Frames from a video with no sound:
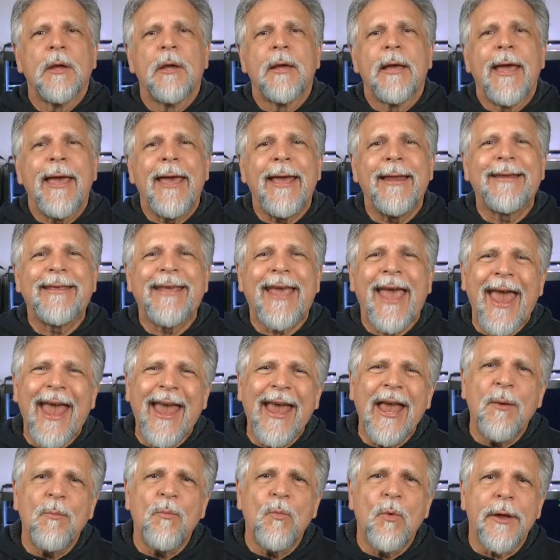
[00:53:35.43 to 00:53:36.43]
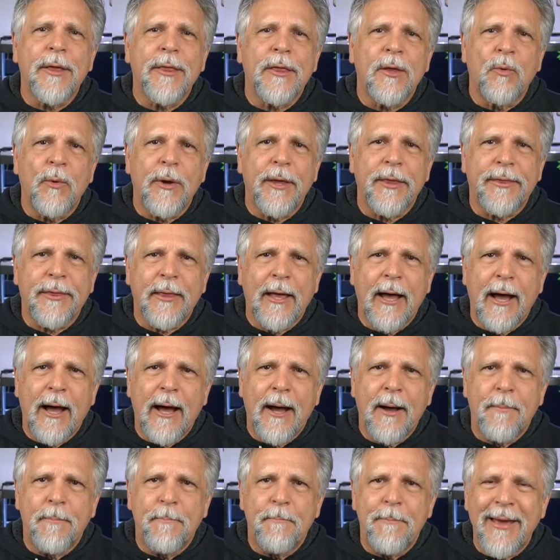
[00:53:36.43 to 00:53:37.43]
it came with, with
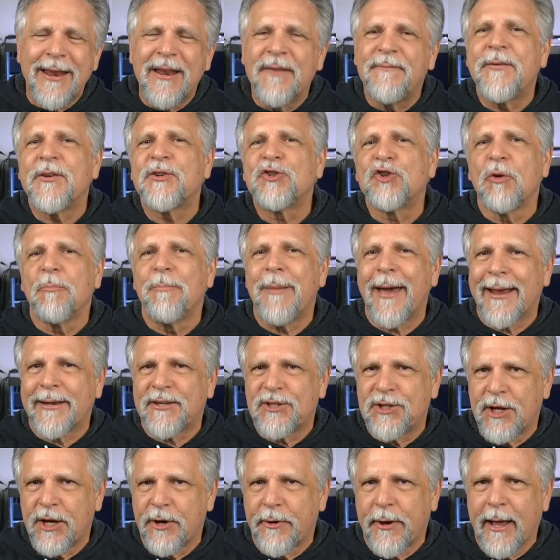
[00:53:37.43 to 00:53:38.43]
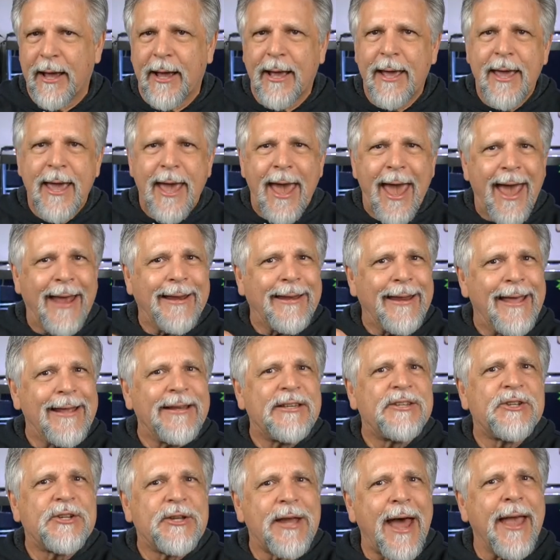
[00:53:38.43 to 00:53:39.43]
uh, beneficial bacteria and it
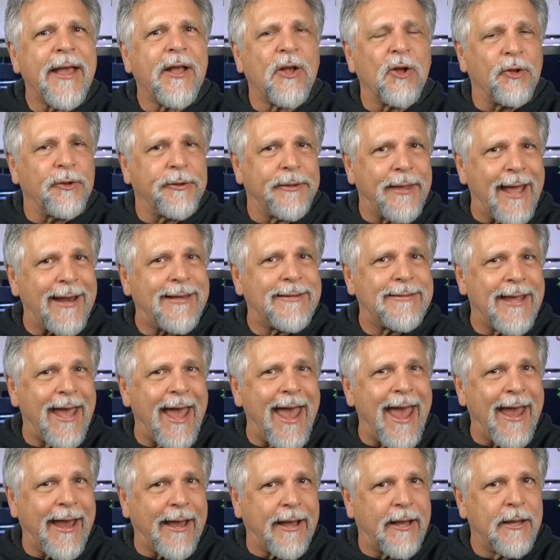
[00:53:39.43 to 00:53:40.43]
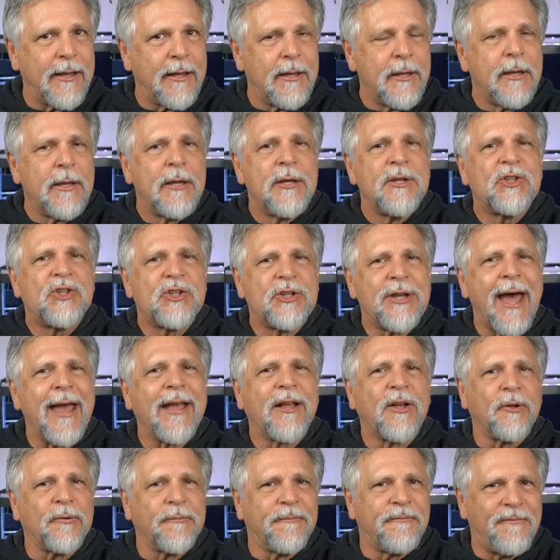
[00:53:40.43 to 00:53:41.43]
cycled, that tank
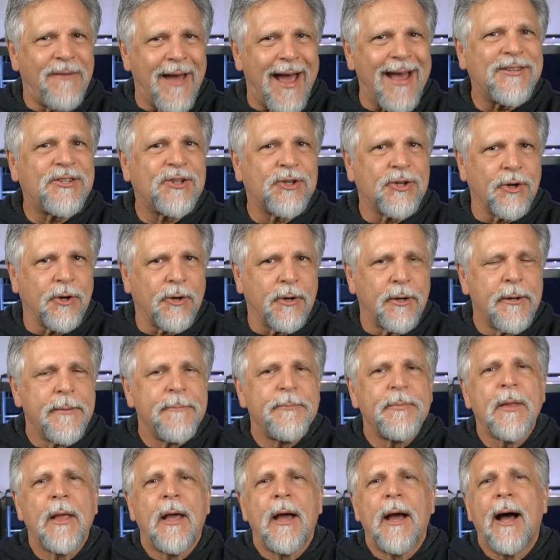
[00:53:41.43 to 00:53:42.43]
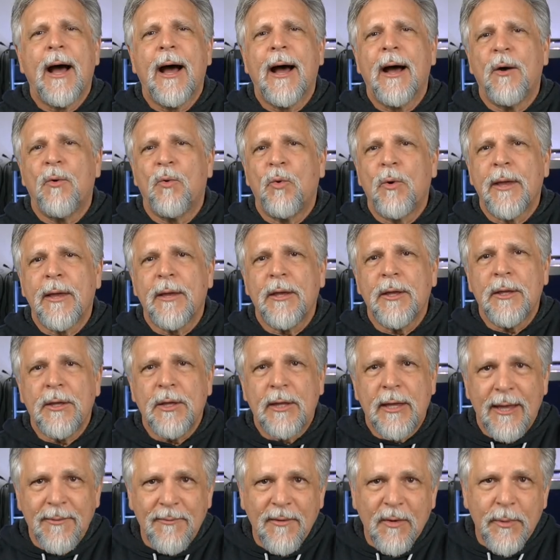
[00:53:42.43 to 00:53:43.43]
cycled faster. Uh,
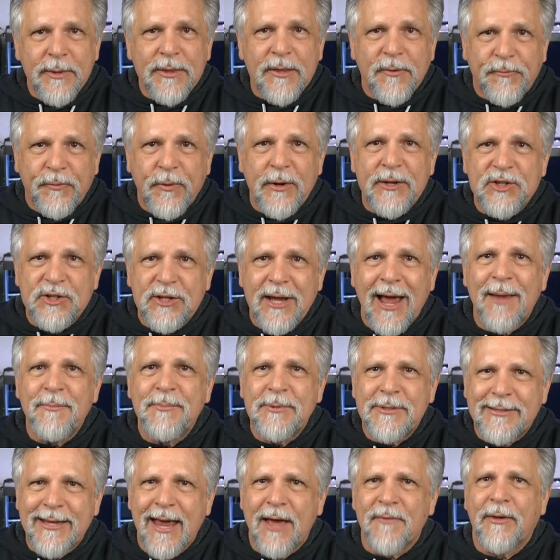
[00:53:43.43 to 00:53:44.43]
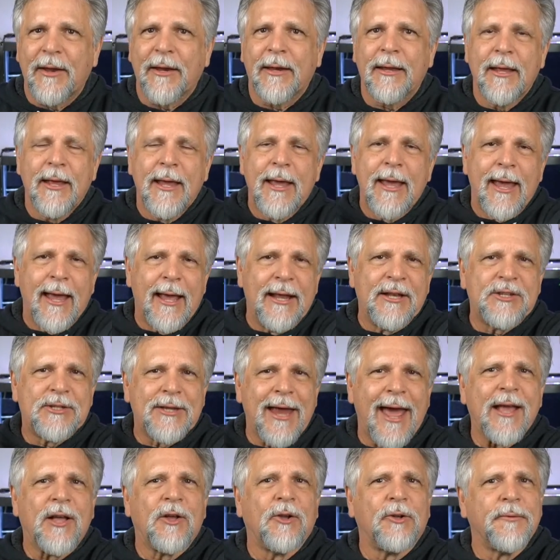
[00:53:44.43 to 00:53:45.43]
even with the FritzZyme 7, it
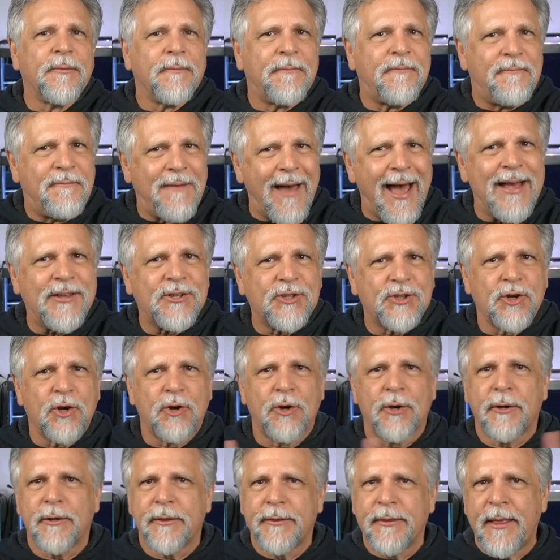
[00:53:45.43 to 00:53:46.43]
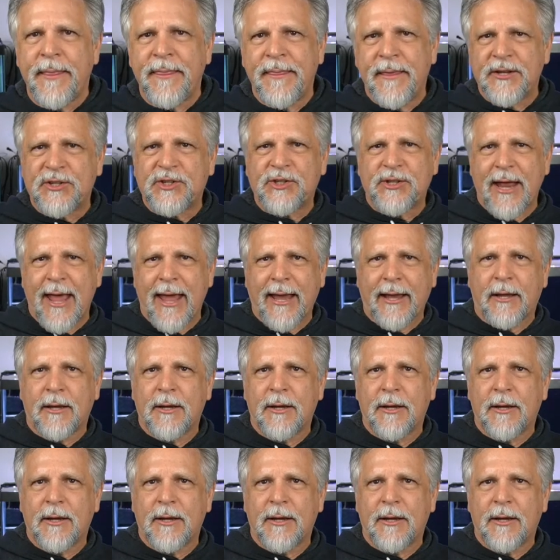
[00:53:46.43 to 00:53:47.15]
cycled faster than this tank